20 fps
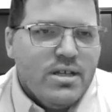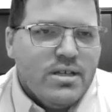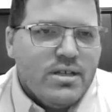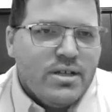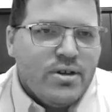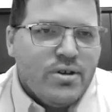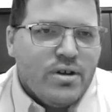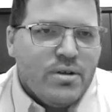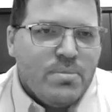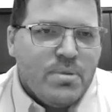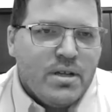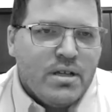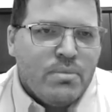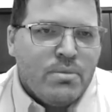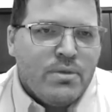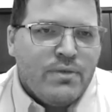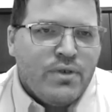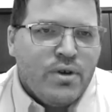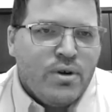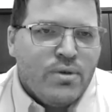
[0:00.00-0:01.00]
you're going to pick up
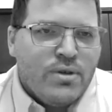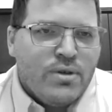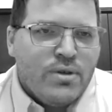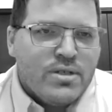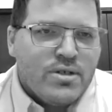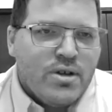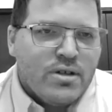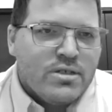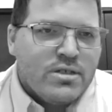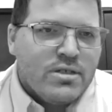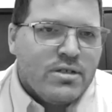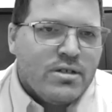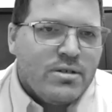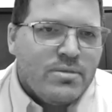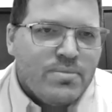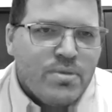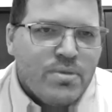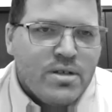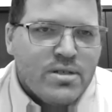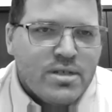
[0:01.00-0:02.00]
the phone and talk
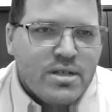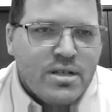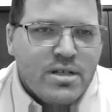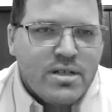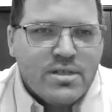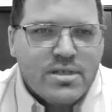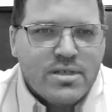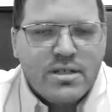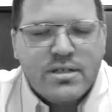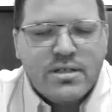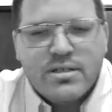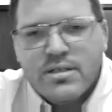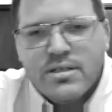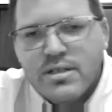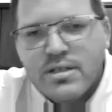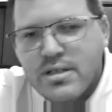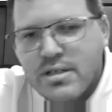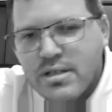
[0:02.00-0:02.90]
to presidents and